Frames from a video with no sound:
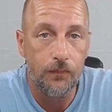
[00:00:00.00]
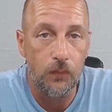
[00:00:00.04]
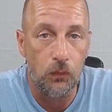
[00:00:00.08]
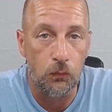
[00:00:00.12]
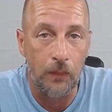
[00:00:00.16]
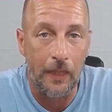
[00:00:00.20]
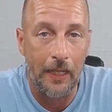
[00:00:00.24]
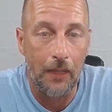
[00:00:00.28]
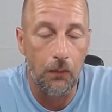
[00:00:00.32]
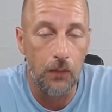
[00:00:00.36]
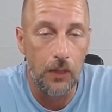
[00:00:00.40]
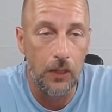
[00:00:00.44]

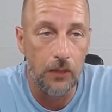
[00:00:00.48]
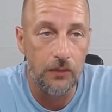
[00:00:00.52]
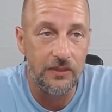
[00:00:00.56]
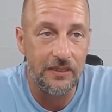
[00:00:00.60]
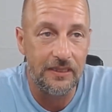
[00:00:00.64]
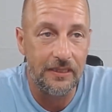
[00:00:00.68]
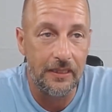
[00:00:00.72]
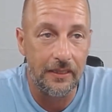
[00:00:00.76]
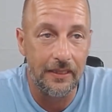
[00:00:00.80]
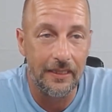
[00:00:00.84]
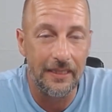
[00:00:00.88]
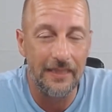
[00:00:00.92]
railroad
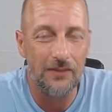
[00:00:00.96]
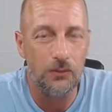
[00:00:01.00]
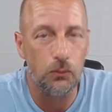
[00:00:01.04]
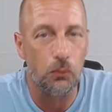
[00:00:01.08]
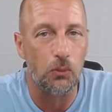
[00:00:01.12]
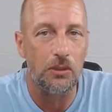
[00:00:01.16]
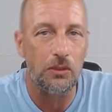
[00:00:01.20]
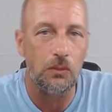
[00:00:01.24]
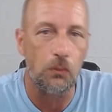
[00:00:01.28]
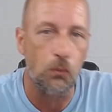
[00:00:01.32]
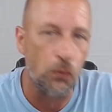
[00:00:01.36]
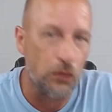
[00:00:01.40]
series.
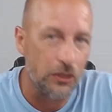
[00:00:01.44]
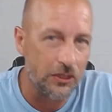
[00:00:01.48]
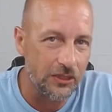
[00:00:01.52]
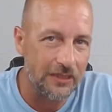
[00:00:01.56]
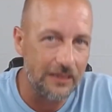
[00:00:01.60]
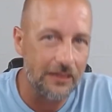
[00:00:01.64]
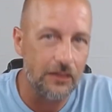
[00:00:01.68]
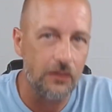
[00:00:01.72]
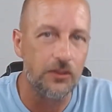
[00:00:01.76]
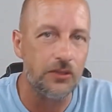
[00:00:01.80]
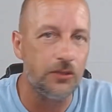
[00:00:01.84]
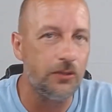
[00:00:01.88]
We're
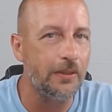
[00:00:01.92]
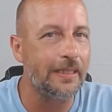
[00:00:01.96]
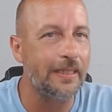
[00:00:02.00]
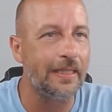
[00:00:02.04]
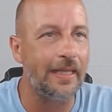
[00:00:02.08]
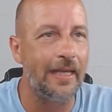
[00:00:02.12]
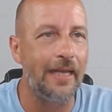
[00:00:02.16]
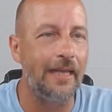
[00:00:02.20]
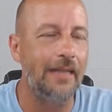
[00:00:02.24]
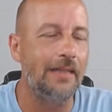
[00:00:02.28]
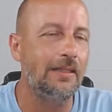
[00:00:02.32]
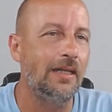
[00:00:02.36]
still doing
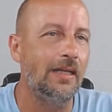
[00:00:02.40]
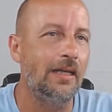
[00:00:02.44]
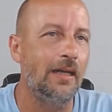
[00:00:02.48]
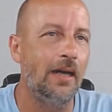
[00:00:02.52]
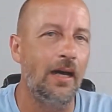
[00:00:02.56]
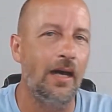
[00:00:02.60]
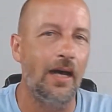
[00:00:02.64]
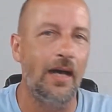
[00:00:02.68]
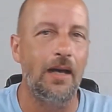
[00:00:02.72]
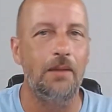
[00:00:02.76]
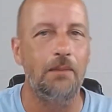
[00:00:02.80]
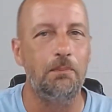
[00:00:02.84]
that.
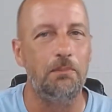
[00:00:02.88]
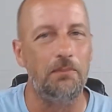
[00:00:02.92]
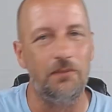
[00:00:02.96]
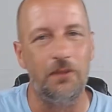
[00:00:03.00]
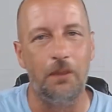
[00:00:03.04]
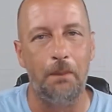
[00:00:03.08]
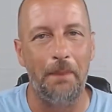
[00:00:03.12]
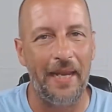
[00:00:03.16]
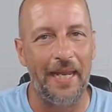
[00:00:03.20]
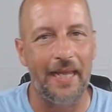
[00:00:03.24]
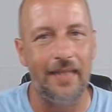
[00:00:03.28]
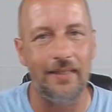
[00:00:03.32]

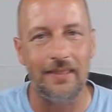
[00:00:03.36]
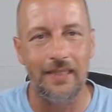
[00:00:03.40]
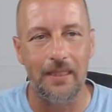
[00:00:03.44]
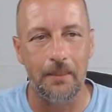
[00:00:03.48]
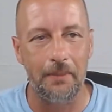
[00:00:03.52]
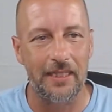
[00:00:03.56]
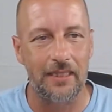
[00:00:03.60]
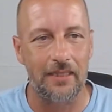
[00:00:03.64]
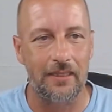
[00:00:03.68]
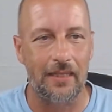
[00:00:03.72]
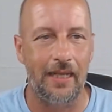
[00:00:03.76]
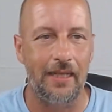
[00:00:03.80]
The
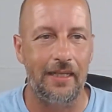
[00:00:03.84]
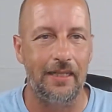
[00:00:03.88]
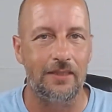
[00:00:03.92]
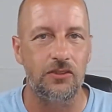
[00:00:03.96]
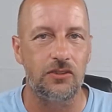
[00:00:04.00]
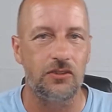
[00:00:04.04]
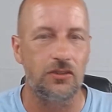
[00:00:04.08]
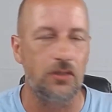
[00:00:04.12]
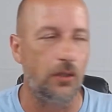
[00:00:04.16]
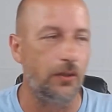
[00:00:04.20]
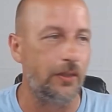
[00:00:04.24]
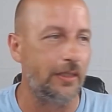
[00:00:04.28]
pandemic kind of
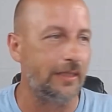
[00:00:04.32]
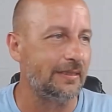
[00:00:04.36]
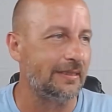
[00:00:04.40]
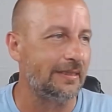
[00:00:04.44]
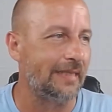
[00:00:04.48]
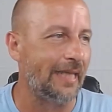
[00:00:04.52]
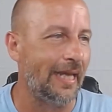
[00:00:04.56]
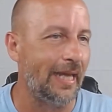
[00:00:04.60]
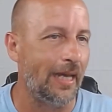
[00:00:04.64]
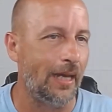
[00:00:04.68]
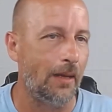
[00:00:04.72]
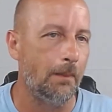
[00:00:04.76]
slowed us
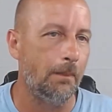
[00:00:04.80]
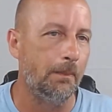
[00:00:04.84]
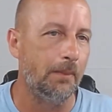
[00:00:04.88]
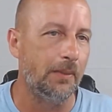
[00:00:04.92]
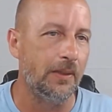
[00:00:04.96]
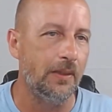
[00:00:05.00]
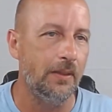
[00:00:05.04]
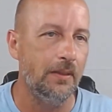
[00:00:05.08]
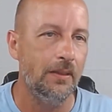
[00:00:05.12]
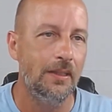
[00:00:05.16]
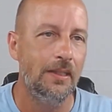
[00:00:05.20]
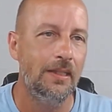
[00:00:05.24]
down,
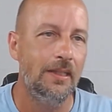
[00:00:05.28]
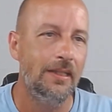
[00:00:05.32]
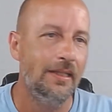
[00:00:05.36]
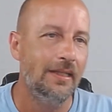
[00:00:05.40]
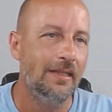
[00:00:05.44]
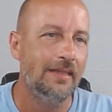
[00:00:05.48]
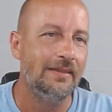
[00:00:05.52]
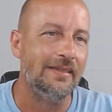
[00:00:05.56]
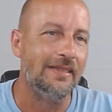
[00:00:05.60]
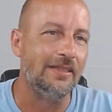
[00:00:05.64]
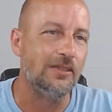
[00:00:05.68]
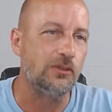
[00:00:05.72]
but
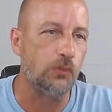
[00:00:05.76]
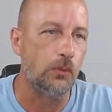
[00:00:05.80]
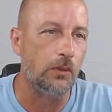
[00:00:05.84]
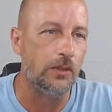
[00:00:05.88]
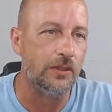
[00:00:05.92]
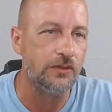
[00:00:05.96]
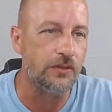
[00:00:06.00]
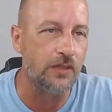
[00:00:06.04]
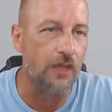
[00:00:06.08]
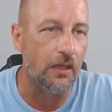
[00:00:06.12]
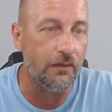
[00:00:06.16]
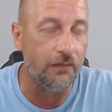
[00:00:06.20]
this
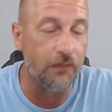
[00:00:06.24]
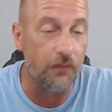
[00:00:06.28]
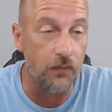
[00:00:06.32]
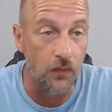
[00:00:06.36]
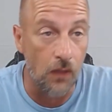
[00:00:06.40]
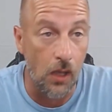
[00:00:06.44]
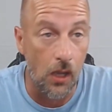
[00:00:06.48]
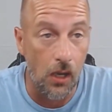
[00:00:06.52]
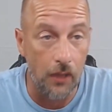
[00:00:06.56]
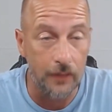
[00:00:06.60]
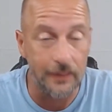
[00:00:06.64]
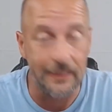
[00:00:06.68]
was of
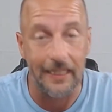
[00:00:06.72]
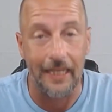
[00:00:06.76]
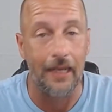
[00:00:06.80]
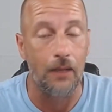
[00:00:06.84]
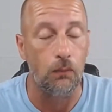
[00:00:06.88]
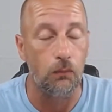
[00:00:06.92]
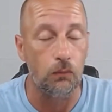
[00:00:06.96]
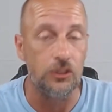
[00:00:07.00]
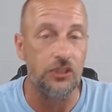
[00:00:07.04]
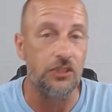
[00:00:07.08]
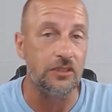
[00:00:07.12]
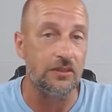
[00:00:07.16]

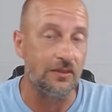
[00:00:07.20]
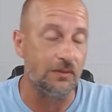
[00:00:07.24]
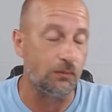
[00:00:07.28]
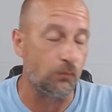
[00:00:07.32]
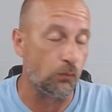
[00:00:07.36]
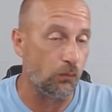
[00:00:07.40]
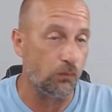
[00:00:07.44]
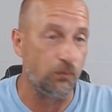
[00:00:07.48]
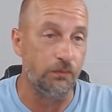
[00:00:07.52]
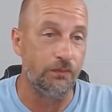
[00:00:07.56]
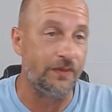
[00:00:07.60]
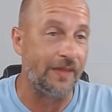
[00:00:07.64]
Longtown, which is
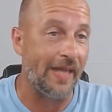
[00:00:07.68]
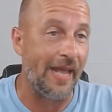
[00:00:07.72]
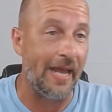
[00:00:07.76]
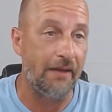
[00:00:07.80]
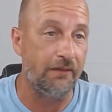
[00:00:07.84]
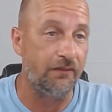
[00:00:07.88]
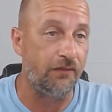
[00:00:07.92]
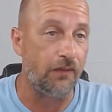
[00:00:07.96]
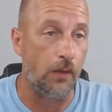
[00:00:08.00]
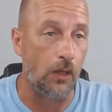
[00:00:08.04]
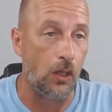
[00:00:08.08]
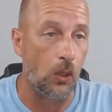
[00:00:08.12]

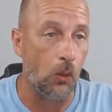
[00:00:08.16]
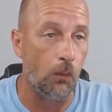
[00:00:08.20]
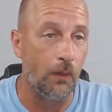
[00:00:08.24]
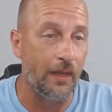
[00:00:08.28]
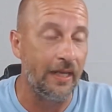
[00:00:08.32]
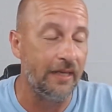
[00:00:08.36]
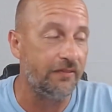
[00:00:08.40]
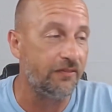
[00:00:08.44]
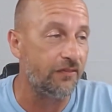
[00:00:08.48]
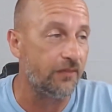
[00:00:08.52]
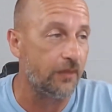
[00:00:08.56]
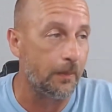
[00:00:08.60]
that far
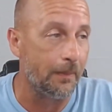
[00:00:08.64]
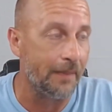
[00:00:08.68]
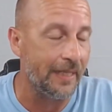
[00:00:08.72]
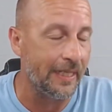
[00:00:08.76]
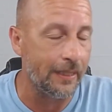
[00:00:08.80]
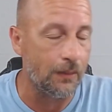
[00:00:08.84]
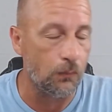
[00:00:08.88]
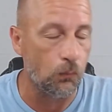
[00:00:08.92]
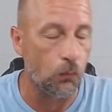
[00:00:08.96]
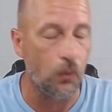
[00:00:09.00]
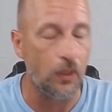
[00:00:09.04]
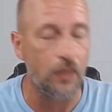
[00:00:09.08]
away from me.
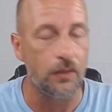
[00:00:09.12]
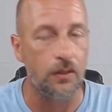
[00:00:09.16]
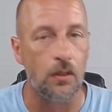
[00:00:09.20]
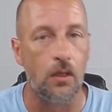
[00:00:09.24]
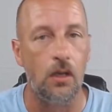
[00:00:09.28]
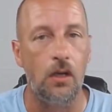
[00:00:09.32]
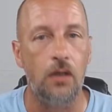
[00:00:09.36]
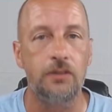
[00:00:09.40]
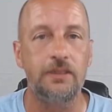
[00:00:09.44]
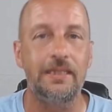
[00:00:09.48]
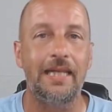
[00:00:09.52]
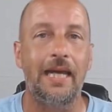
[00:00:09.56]
And what
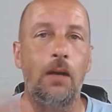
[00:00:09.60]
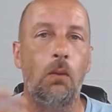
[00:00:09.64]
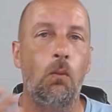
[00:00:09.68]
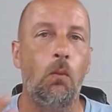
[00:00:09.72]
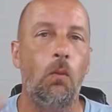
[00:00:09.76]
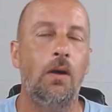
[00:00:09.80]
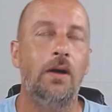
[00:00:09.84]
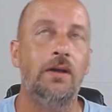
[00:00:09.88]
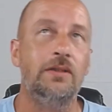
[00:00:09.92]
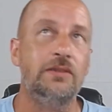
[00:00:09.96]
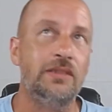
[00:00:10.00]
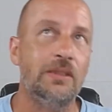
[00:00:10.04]
Longtown
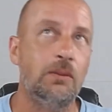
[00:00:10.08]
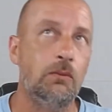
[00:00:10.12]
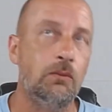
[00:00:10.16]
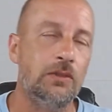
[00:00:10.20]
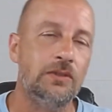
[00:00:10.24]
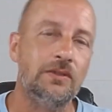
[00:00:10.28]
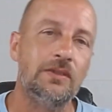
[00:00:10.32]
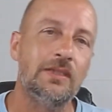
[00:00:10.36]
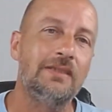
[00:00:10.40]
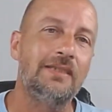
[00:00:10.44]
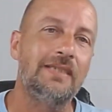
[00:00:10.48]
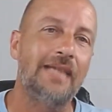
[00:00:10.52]
was, it
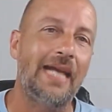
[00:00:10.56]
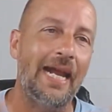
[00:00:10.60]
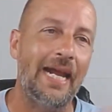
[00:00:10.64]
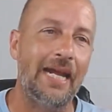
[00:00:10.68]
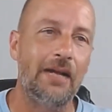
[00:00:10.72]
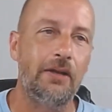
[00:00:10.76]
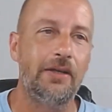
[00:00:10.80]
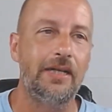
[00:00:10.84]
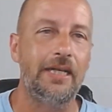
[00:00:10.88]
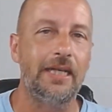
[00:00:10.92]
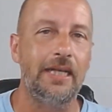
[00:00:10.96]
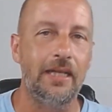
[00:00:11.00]
was this
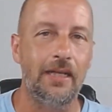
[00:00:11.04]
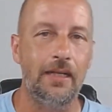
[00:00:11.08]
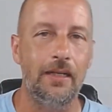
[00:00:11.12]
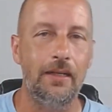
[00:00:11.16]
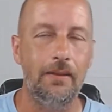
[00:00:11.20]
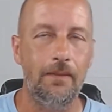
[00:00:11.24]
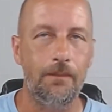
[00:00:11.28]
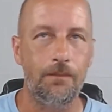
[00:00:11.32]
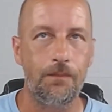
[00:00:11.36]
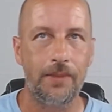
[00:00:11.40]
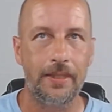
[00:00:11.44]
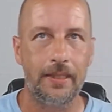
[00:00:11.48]

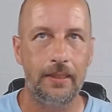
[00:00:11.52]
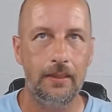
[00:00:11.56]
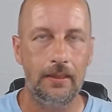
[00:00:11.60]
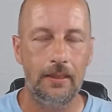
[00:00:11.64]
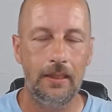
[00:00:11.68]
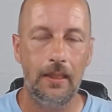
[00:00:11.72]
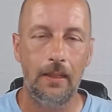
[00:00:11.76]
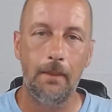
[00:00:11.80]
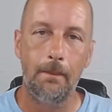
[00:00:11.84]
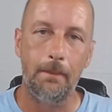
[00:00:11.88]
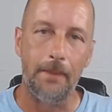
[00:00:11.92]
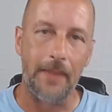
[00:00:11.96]
area
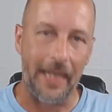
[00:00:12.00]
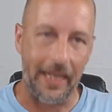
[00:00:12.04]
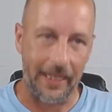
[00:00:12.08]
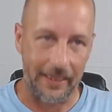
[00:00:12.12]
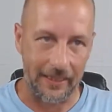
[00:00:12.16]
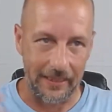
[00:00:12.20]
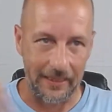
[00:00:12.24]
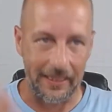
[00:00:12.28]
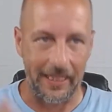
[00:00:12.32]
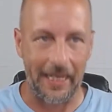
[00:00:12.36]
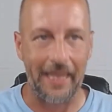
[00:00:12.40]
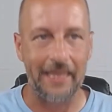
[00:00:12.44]

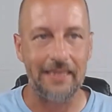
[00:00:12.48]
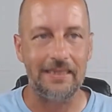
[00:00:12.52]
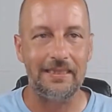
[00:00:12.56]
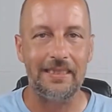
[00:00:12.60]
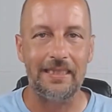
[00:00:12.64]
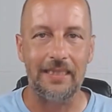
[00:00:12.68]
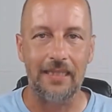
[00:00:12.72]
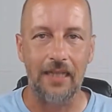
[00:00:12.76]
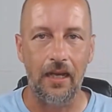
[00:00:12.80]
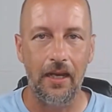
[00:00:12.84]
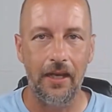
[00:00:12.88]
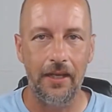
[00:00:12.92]
back in the
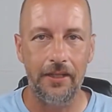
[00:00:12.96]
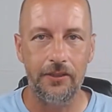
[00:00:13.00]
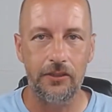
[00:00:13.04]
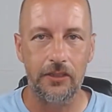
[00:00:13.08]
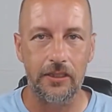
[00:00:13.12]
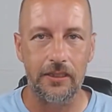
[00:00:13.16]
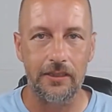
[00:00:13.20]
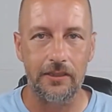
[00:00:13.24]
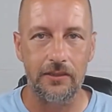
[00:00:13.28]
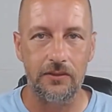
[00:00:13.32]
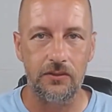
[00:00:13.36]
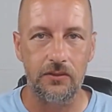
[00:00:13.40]

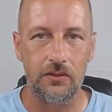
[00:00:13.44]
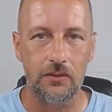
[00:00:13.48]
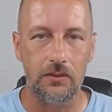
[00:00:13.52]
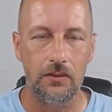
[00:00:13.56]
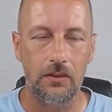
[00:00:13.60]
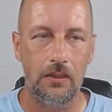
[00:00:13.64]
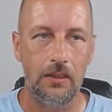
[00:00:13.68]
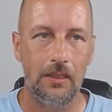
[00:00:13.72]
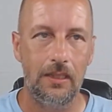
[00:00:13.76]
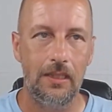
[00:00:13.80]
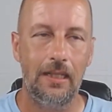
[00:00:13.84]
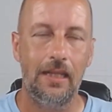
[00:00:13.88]
1800s
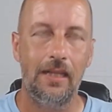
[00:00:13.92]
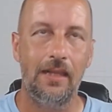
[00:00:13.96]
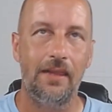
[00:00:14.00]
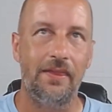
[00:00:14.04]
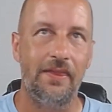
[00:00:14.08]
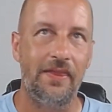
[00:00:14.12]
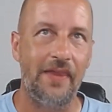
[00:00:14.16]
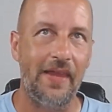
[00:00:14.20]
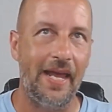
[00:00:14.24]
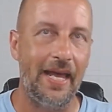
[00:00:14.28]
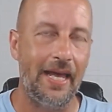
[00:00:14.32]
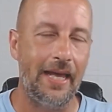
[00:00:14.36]

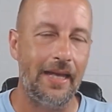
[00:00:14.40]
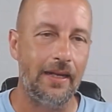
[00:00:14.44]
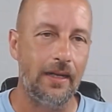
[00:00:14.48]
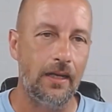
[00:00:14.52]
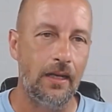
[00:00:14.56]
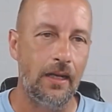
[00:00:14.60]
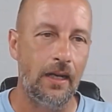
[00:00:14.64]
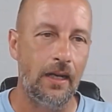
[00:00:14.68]
that